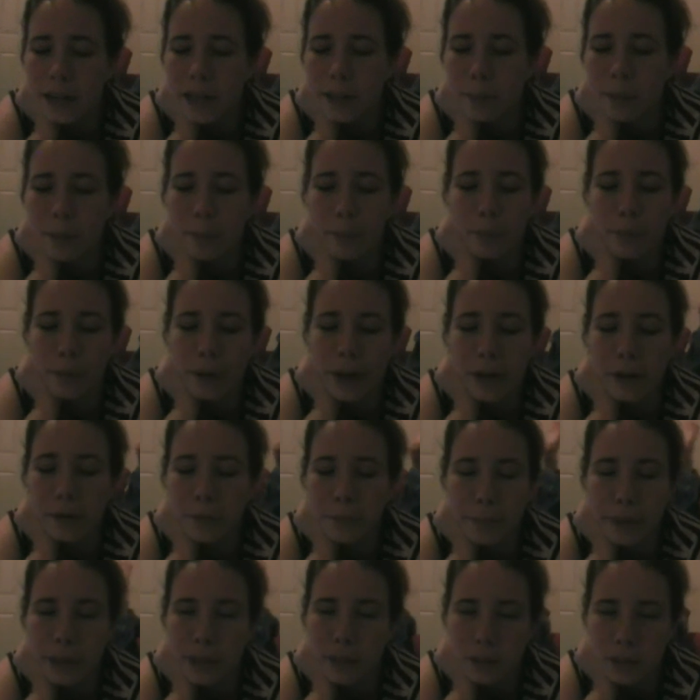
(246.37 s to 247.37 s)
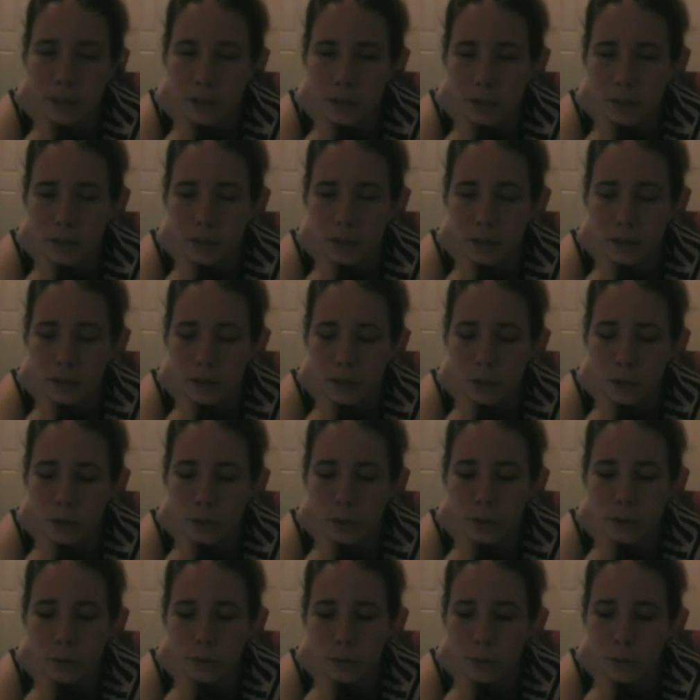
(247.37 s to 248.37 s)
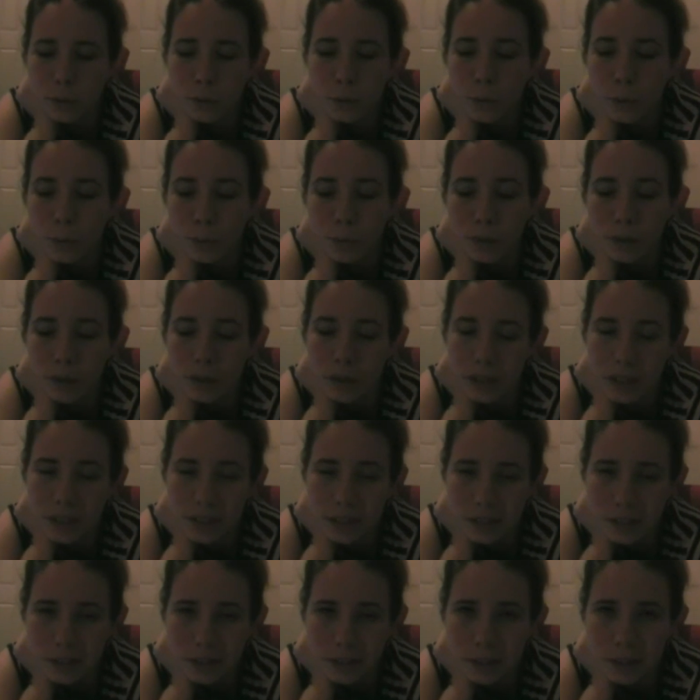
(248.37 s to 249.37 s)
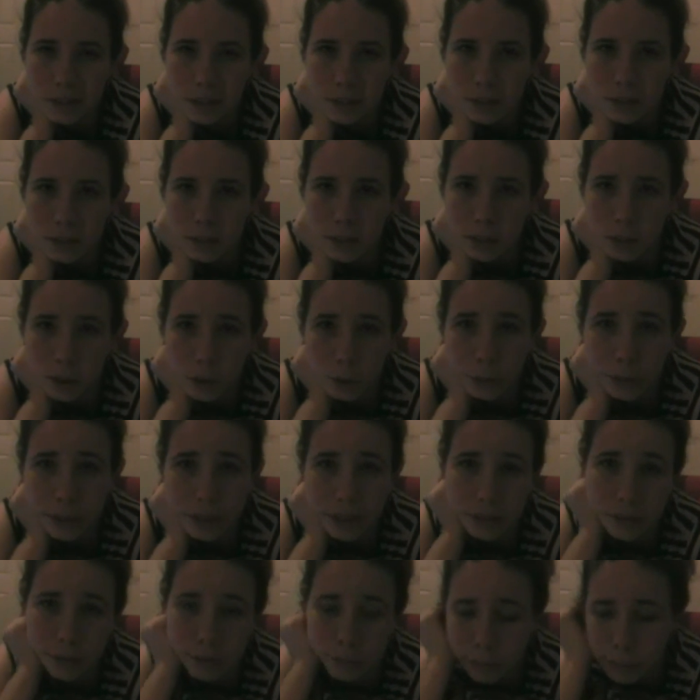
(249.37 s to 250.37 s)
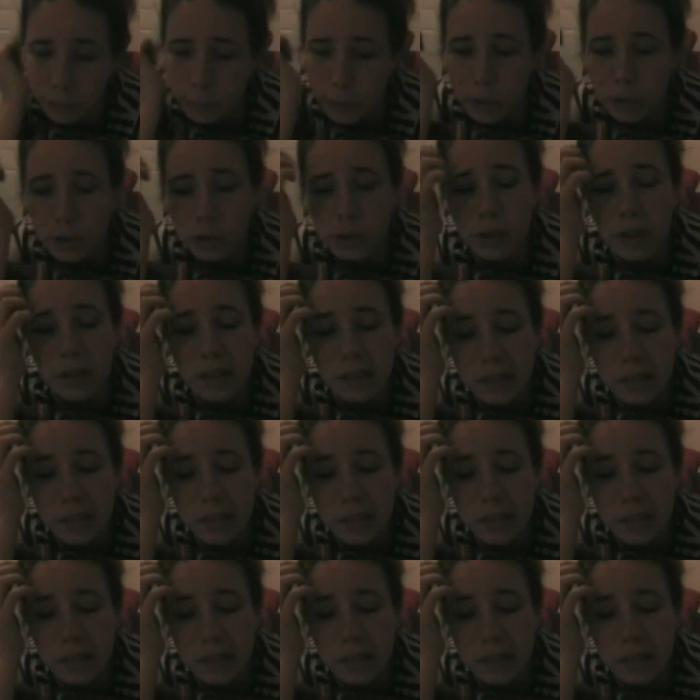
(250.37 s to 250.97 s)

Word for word: I'm a brown belt in Wan. It's a Korean martial